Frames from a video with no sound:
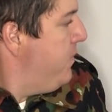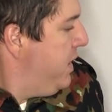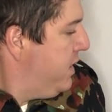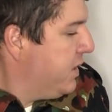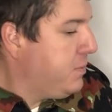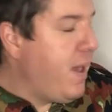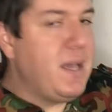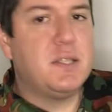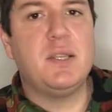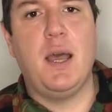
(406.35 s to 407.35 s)
It does
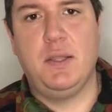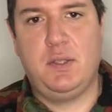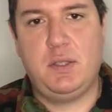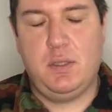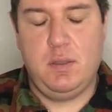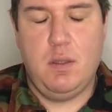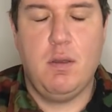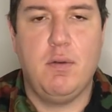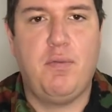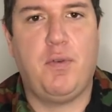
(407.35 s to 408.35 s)
make sense
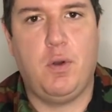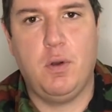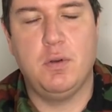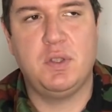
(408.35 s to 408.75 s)
for